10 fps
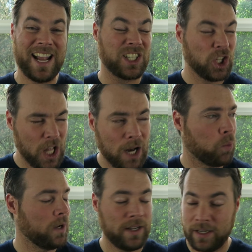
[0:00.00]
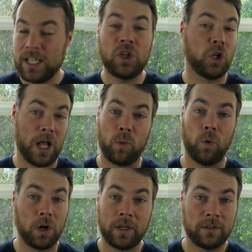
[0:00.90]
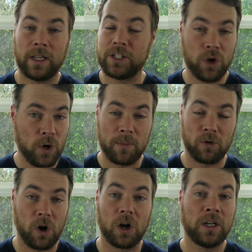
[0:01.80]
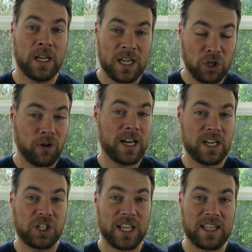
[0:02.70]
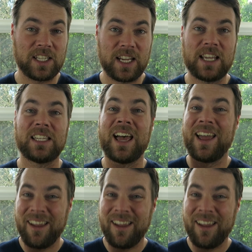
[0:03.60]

It's a lot of work. Like, don't get me wrong. Creating a niche site these days,